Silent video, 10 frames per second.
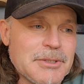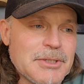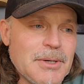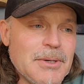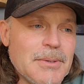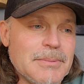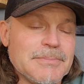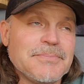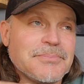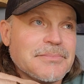So
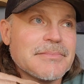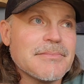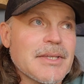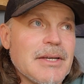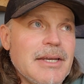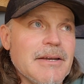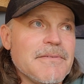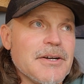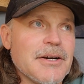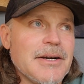
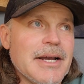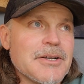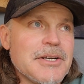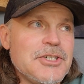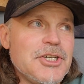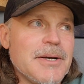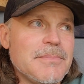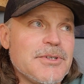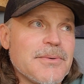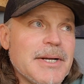if you're not going to
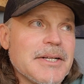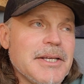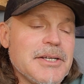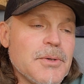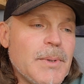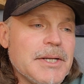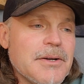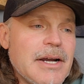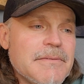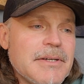jump directly into wet
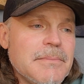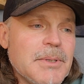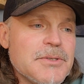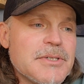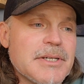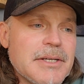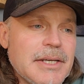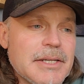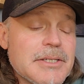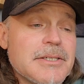grafting, most
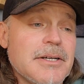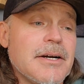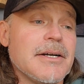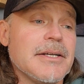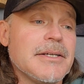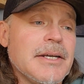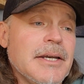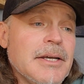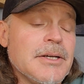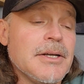get started
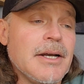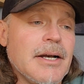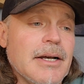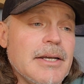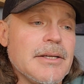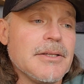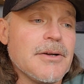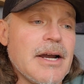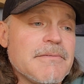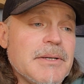in the
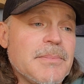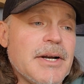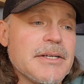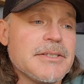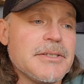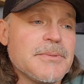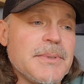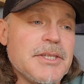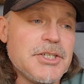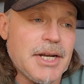grafting process
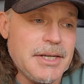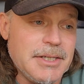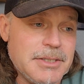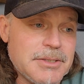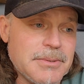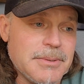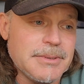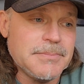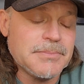with the Chinese tool.